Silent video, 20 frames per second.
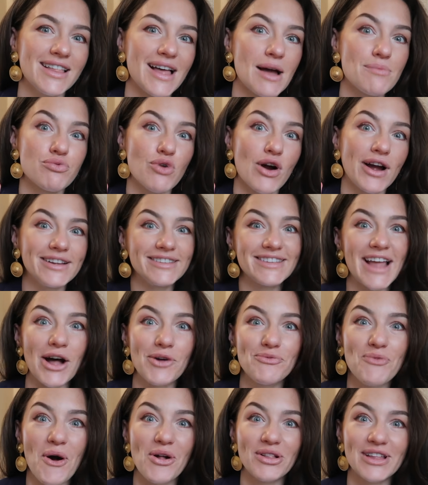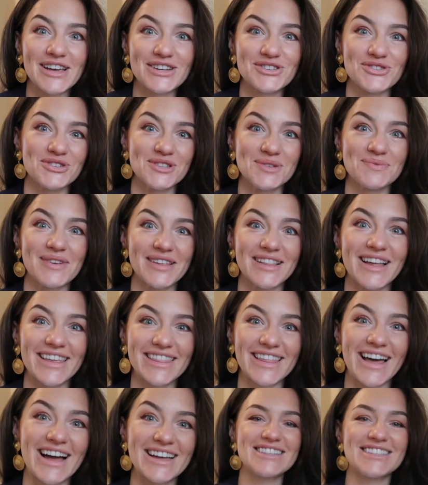a bright nail polish or something
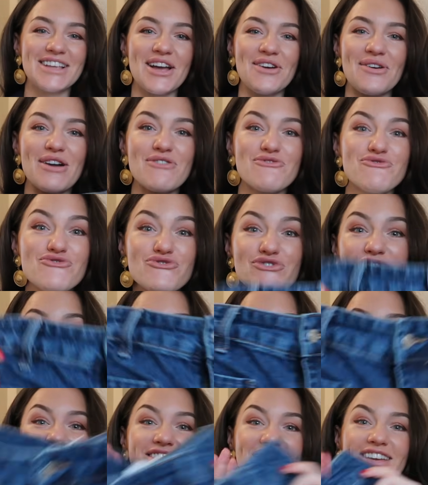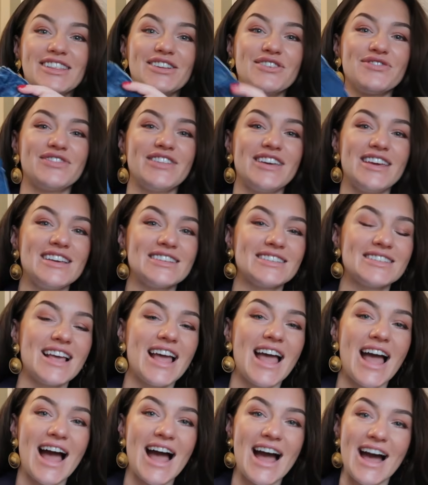like that. So I really love these,
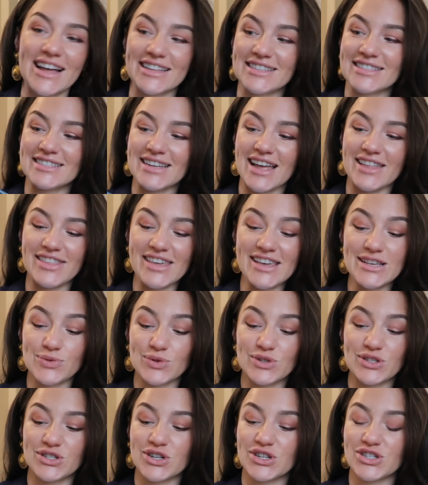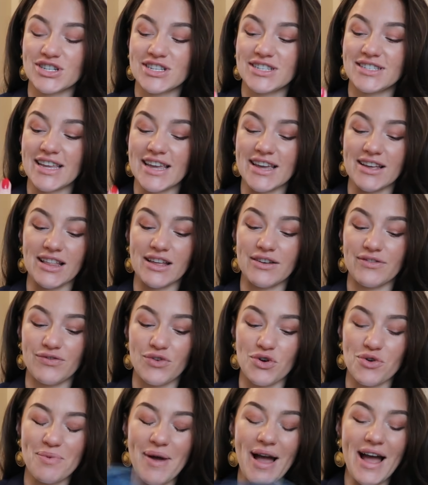and these were such a steal at
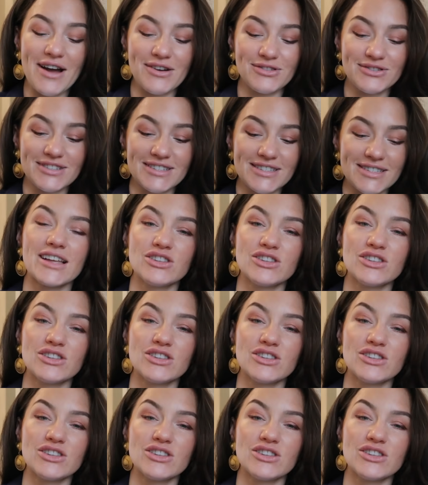£4.